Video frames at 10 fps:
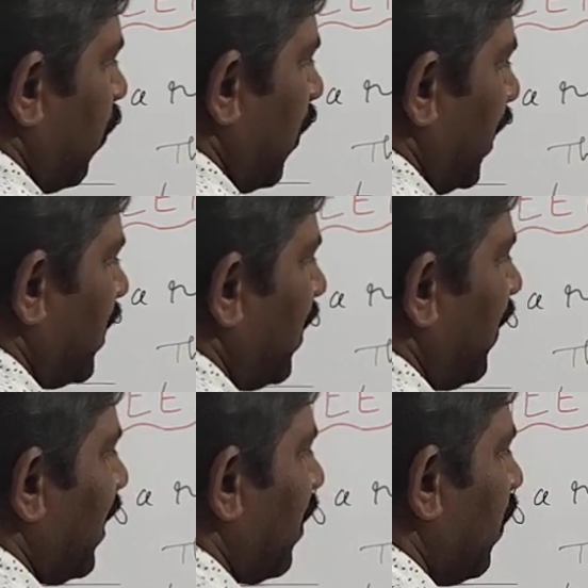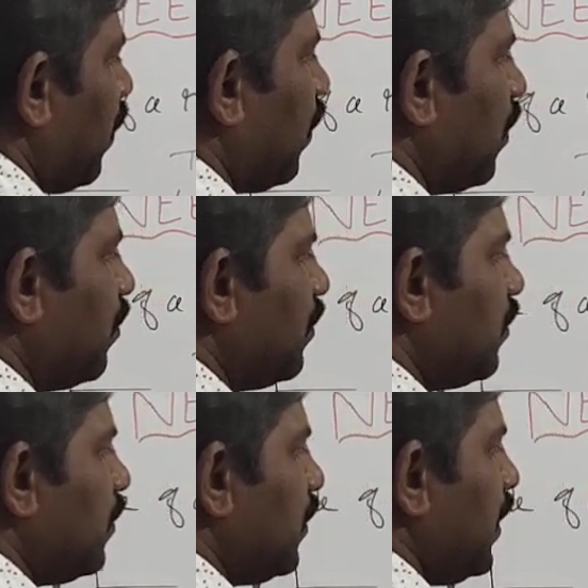47 kilo
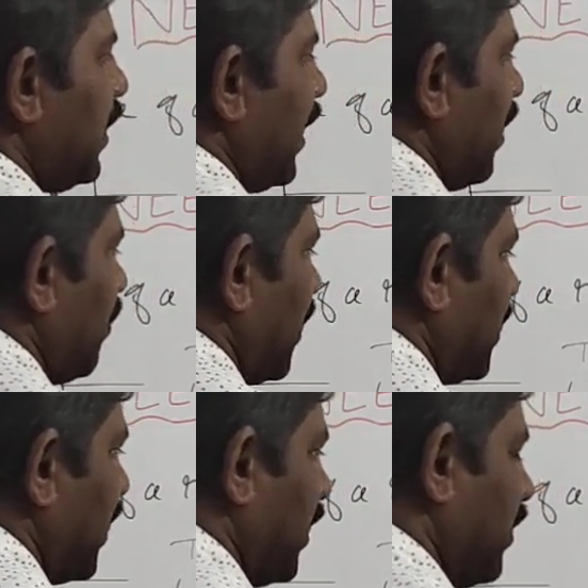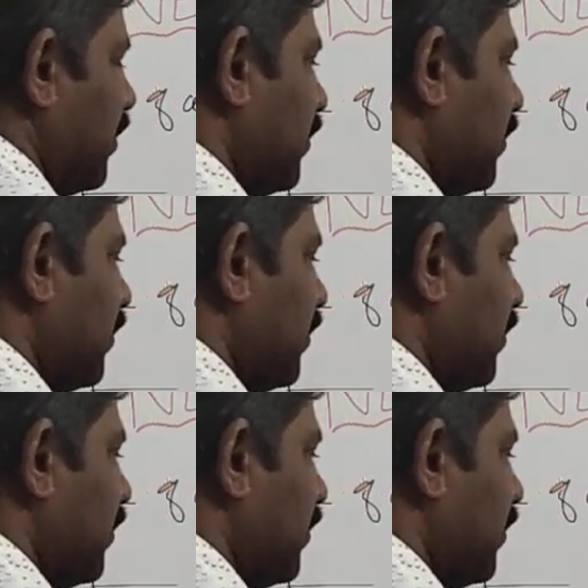ohm 10%.